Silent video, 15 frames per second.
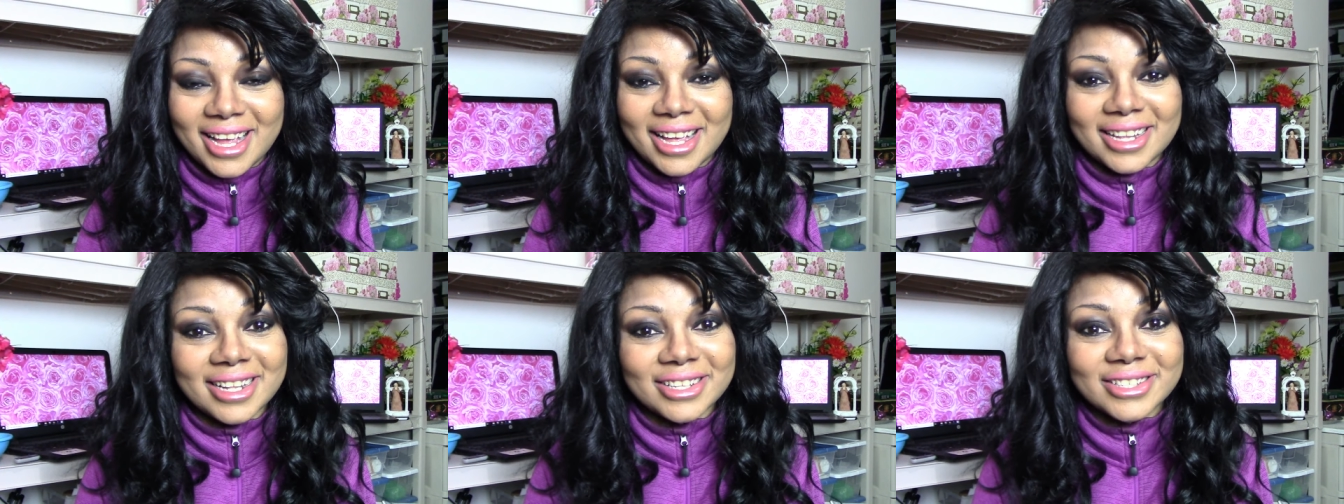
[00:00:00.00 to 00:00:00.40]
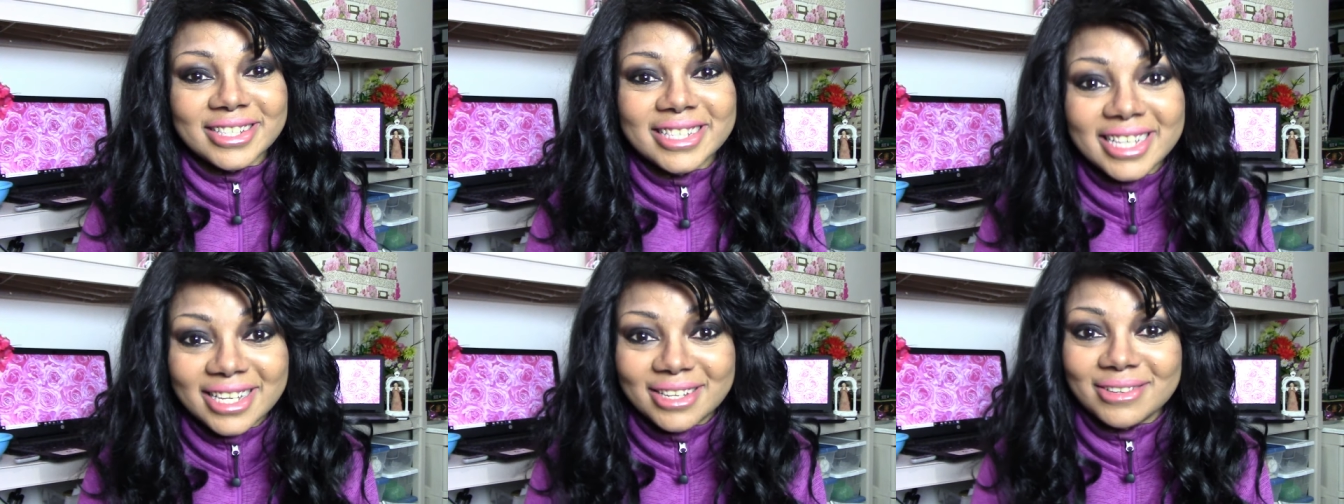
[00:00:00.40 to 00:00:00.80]
And I'll
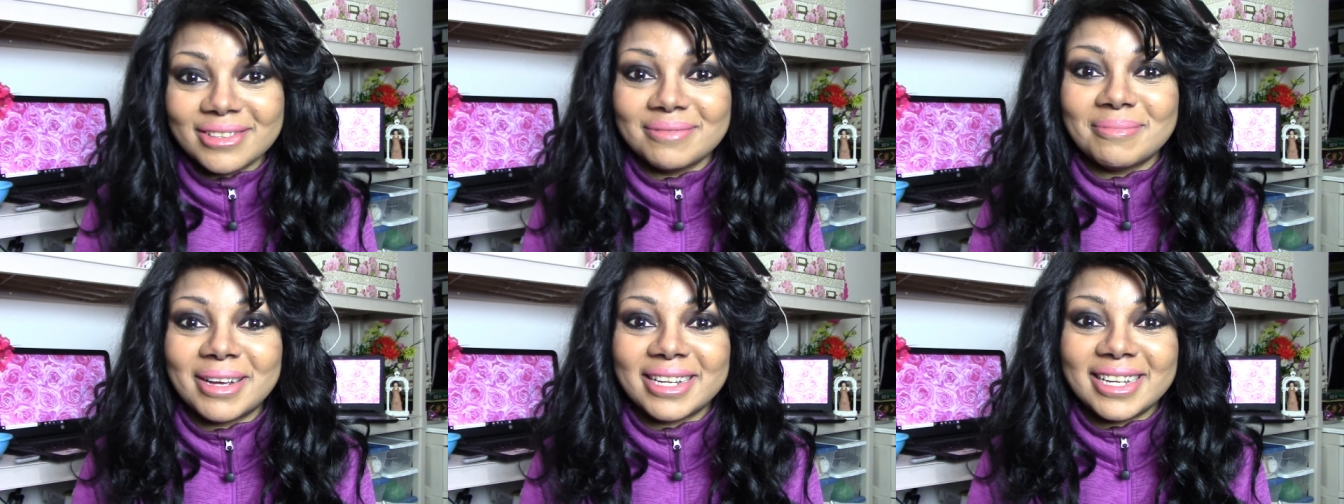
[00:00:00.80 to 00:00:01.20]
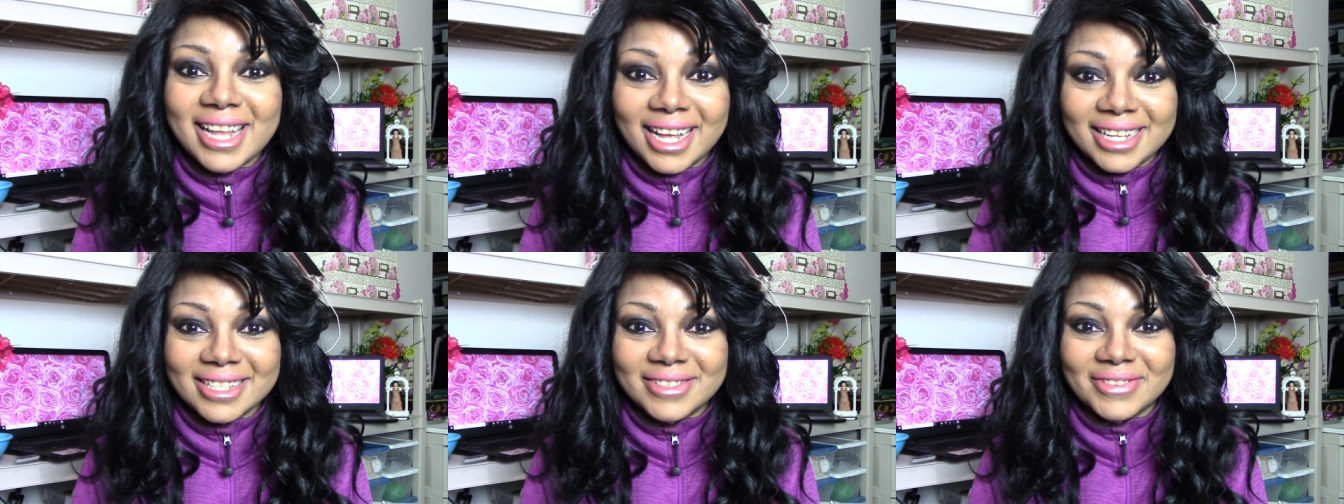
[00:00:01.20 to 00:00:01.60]
see you in my
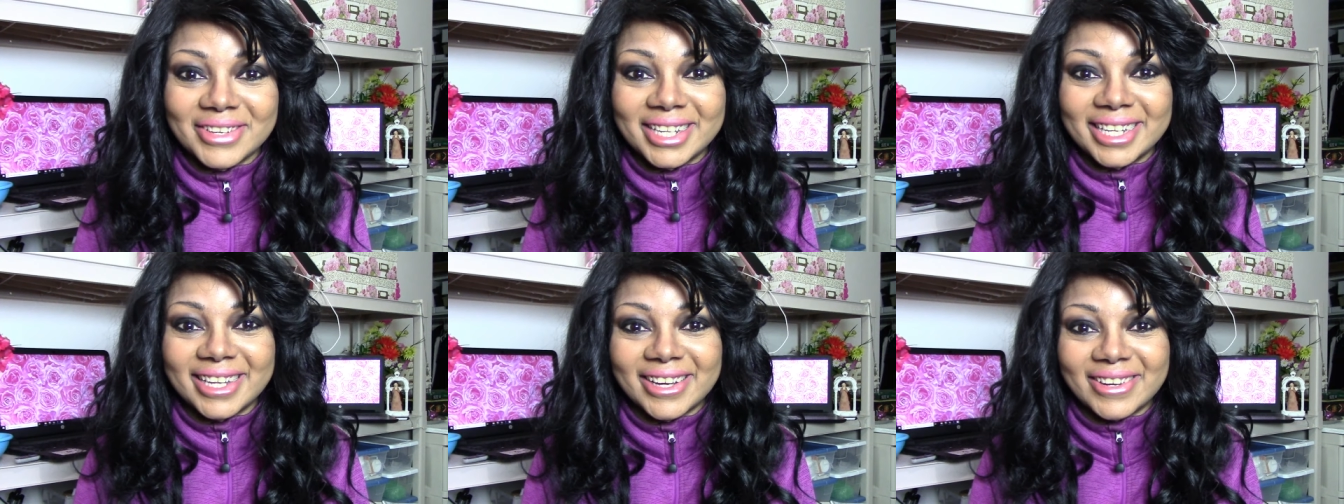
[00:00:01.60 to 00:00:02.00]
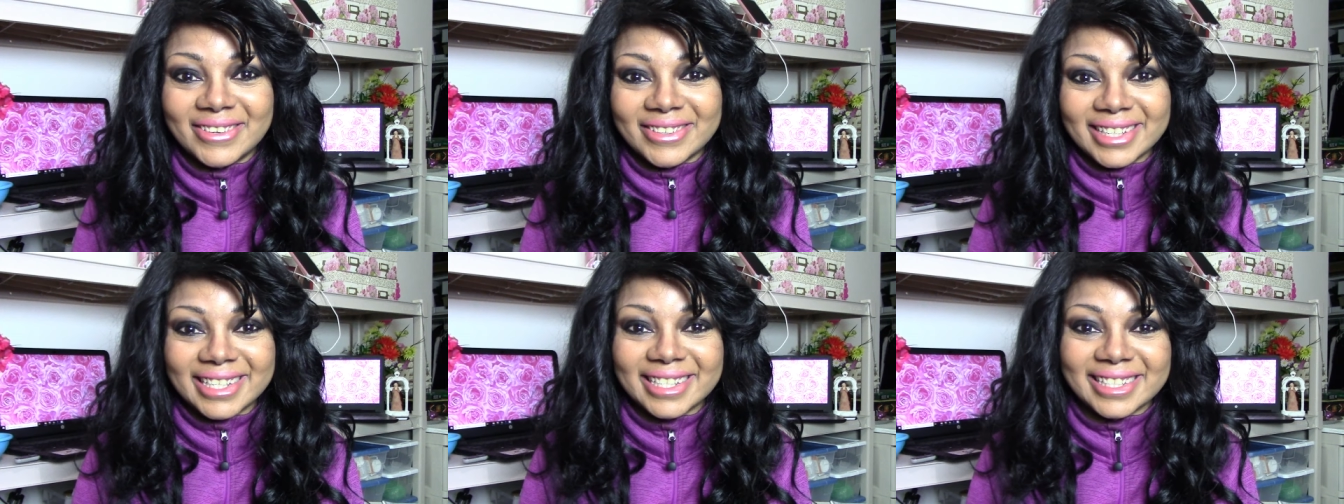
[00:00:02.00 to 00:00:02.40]
next
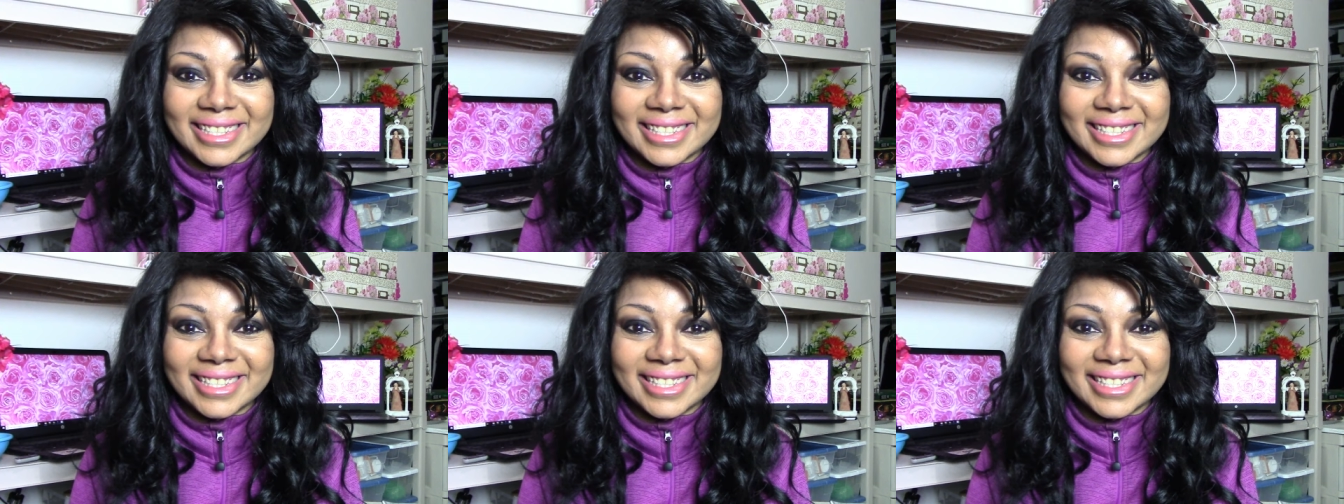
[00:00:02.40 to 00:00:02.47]
video.